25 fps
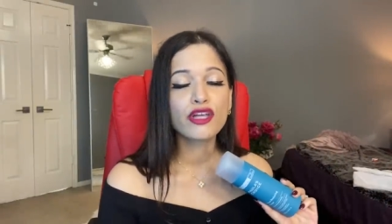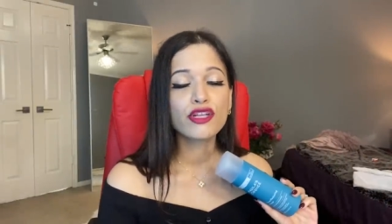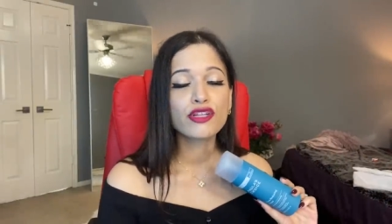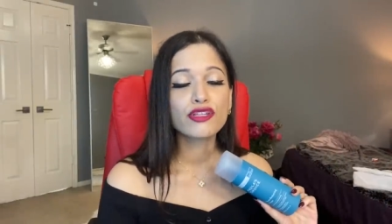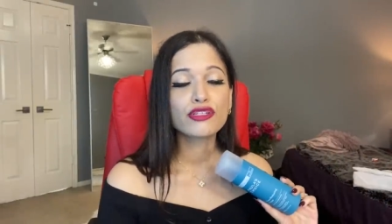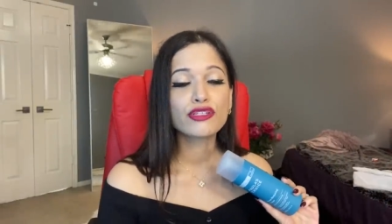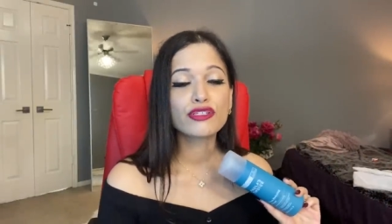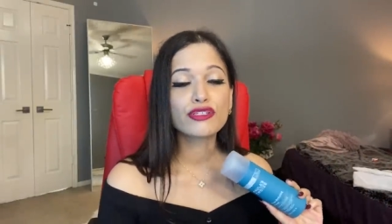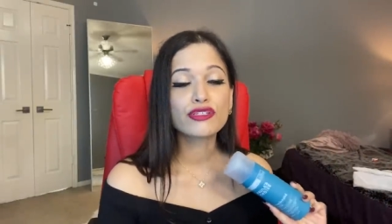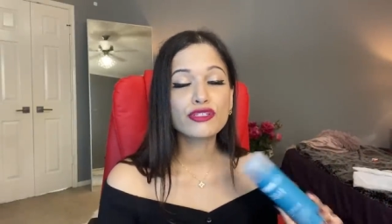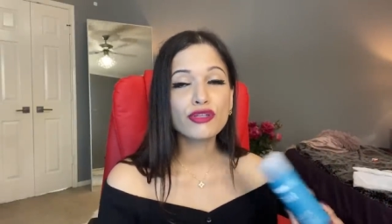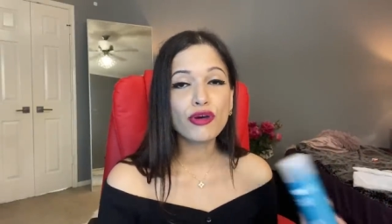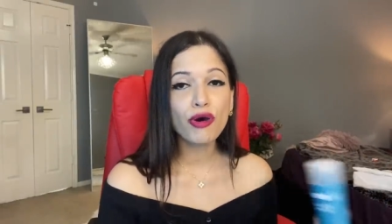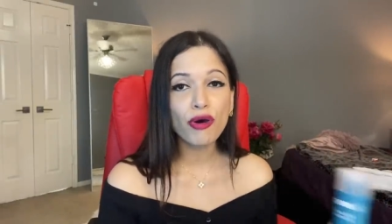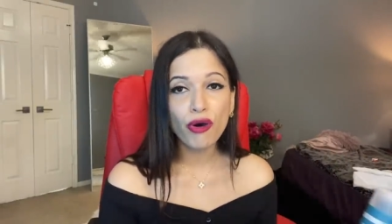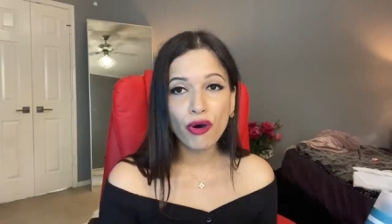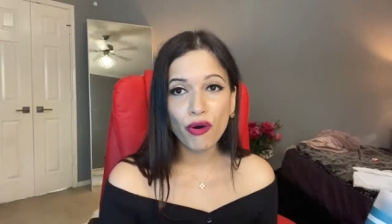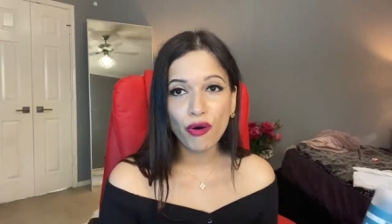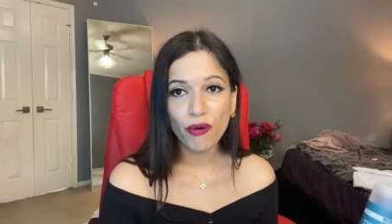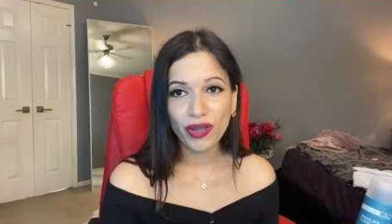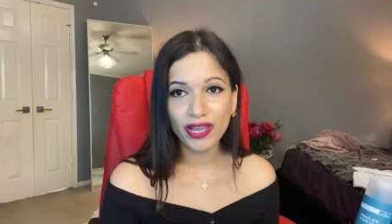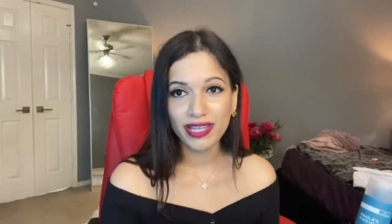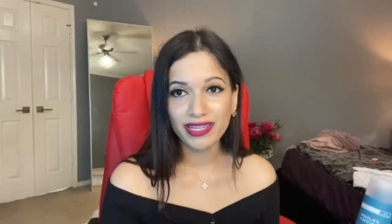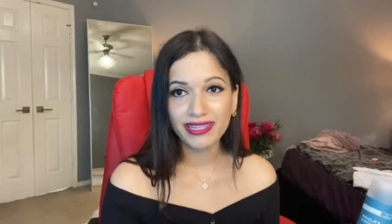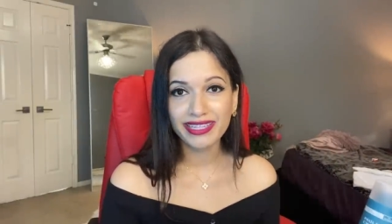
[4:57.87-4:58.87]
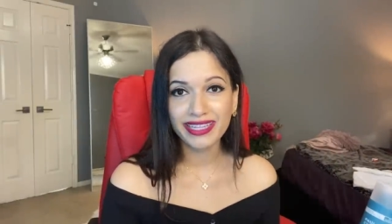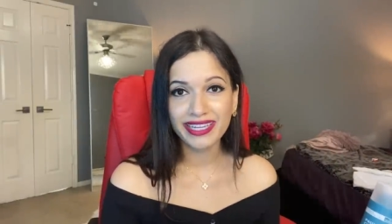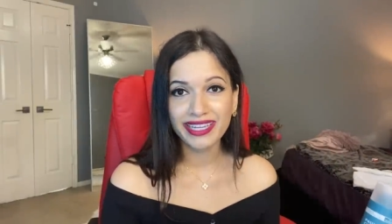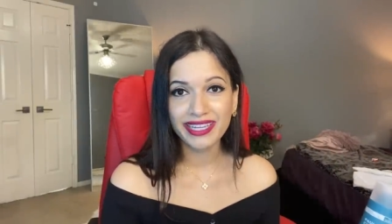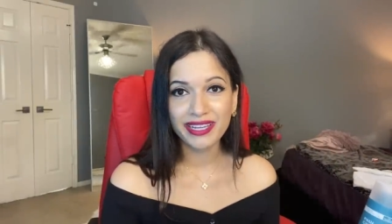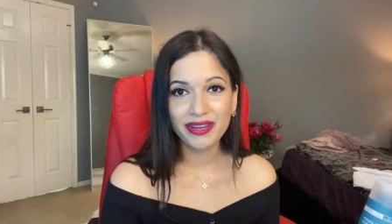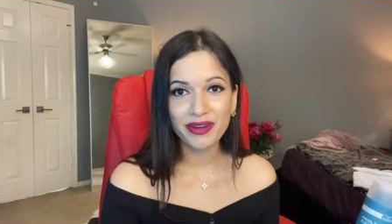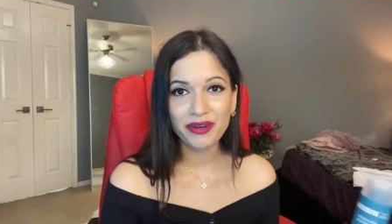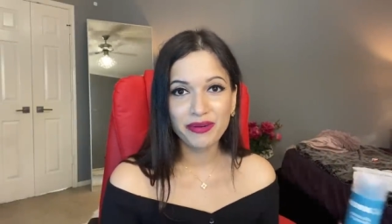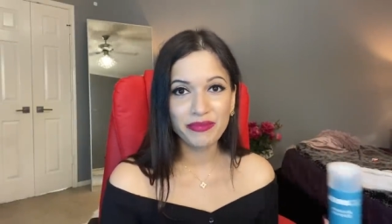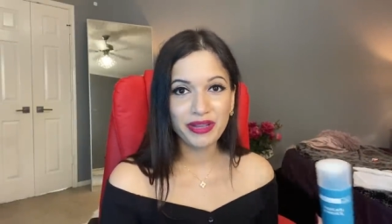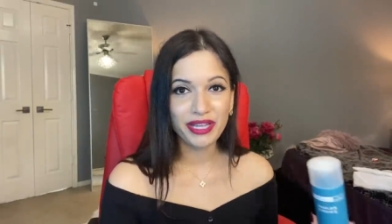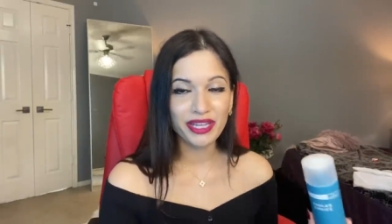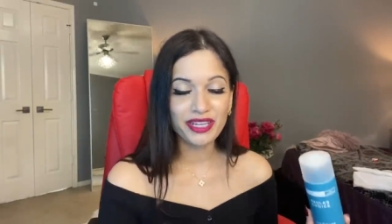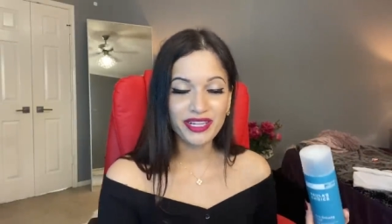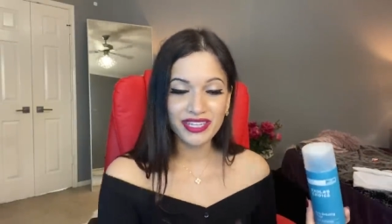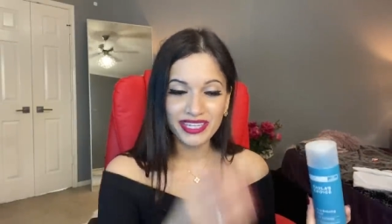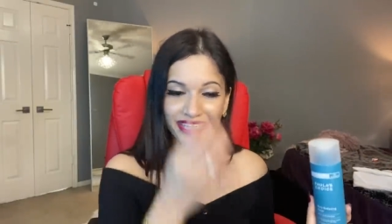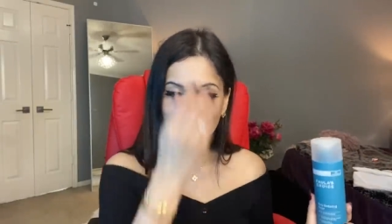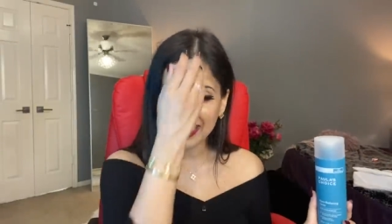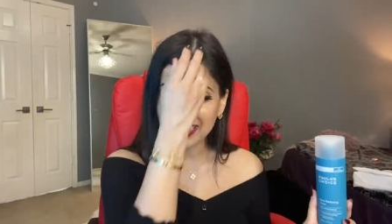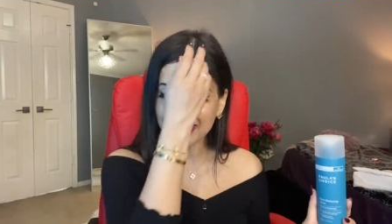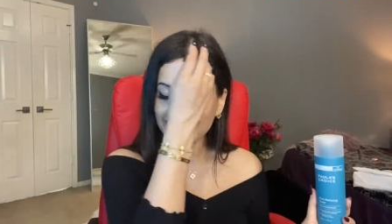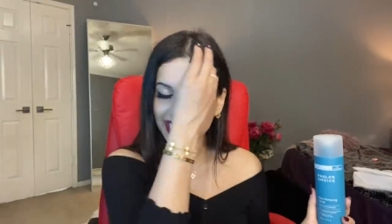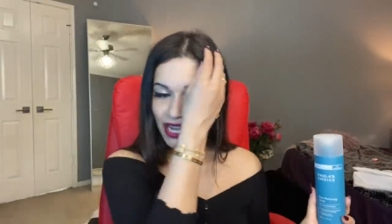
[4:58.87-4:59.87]
so oily. Oh my
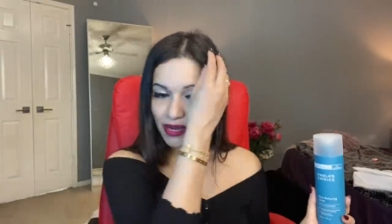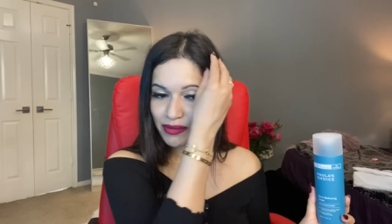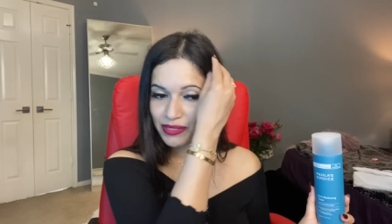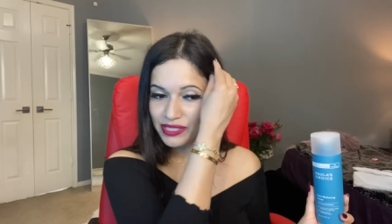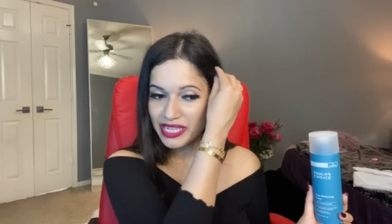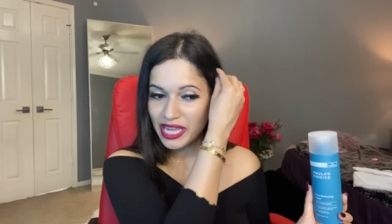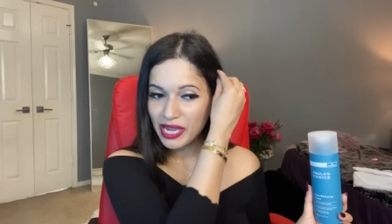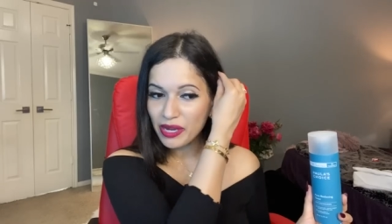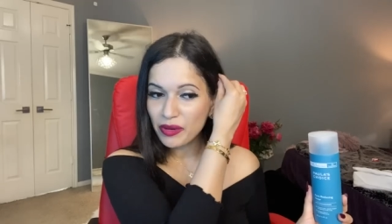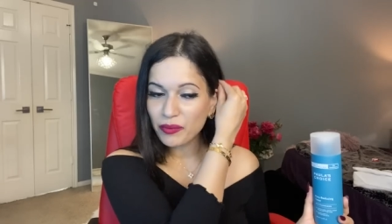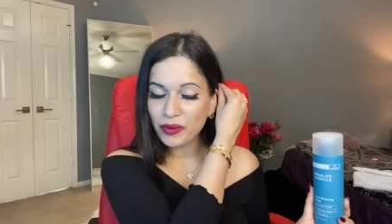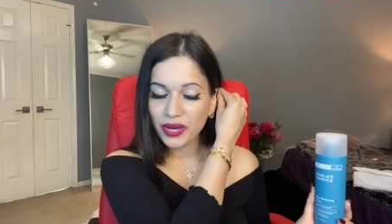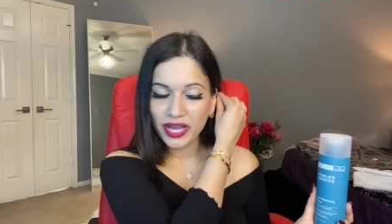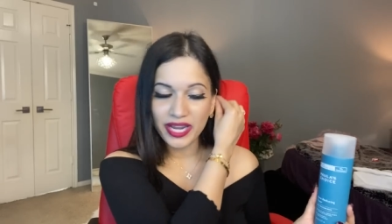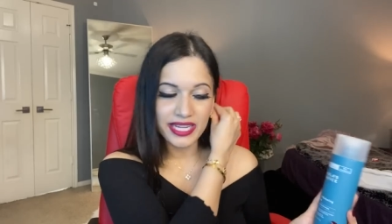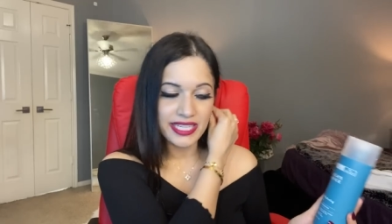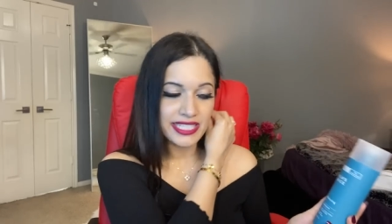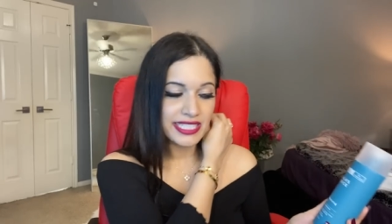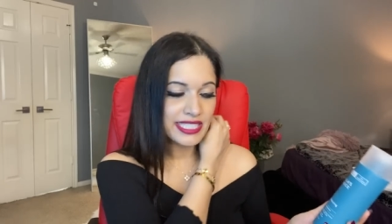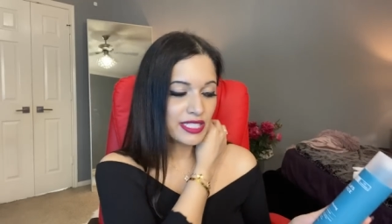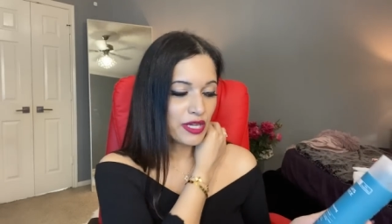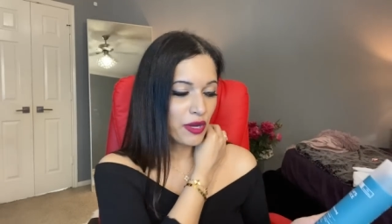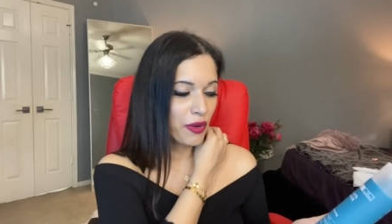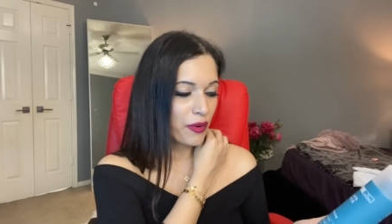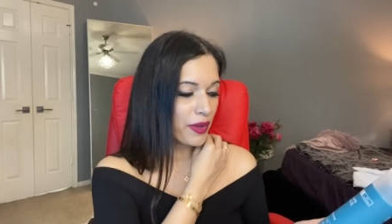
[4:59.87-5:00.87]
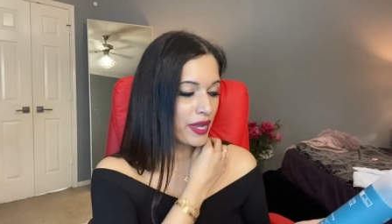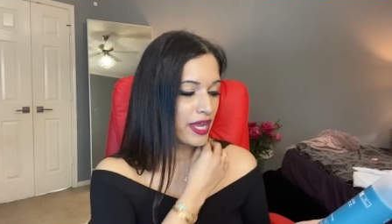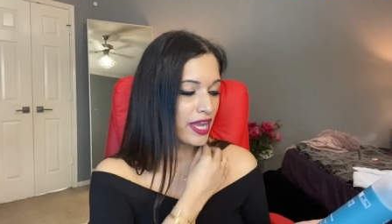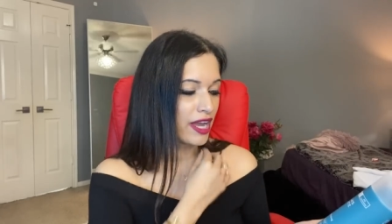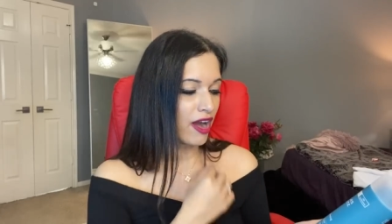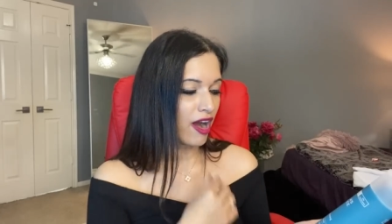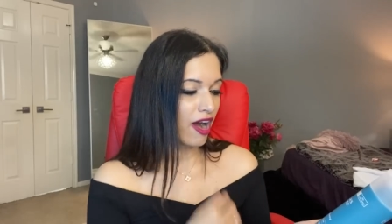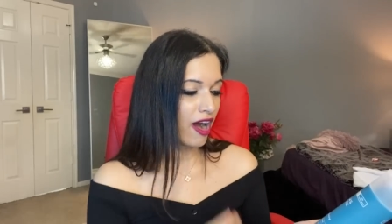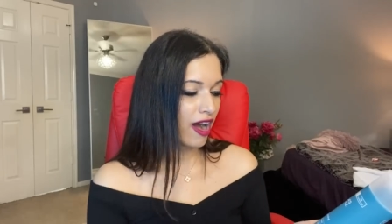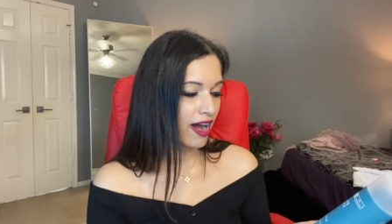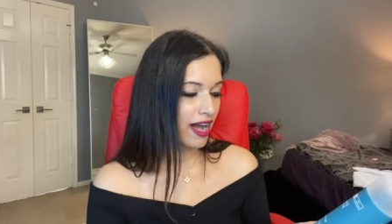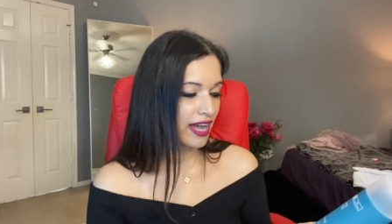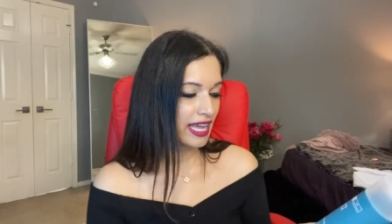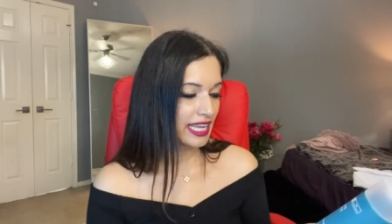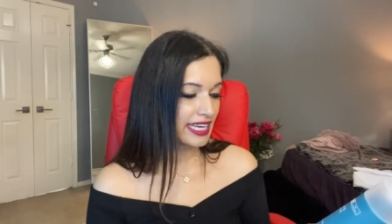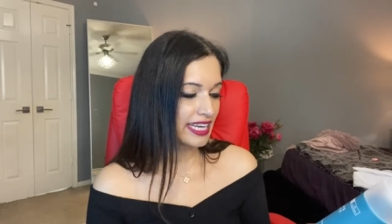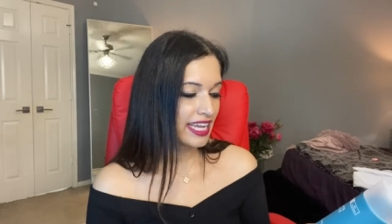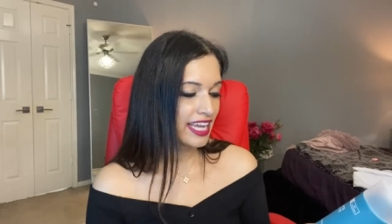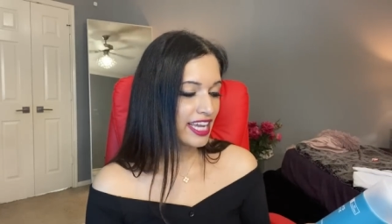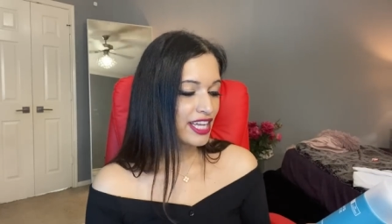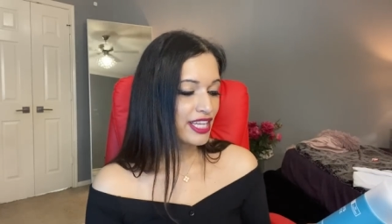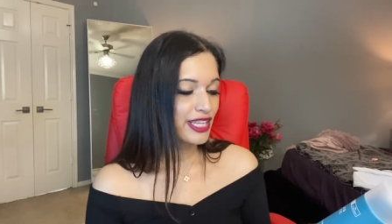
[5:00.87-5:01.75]
goodness. I was like, what is going on?